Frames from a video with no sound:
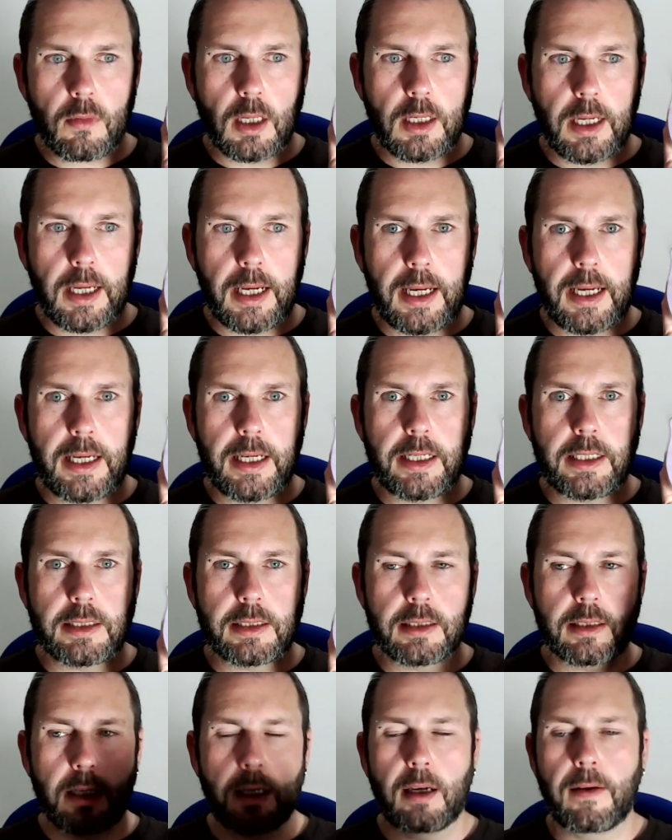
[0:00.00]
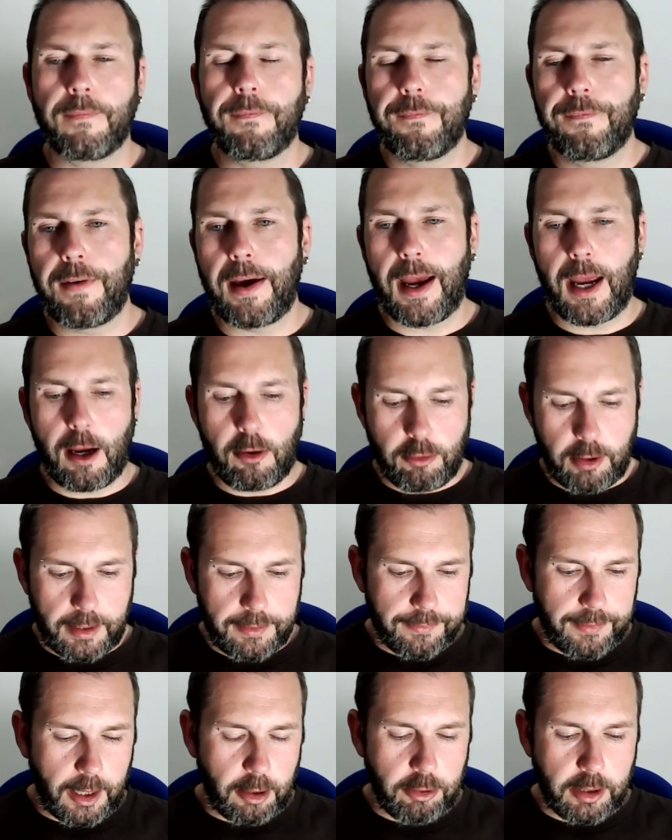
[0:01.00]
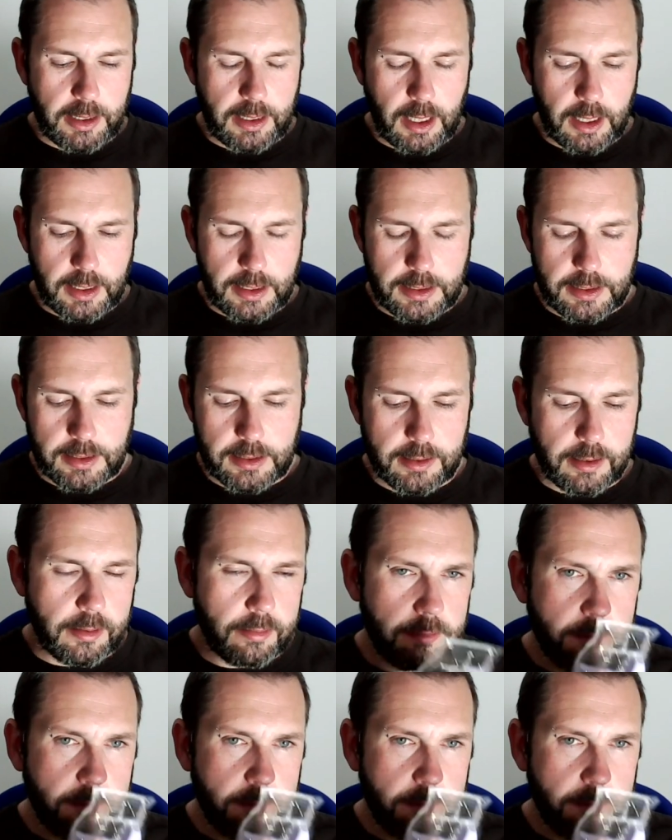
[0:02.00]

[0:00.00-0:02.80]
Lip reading: is a very, very nice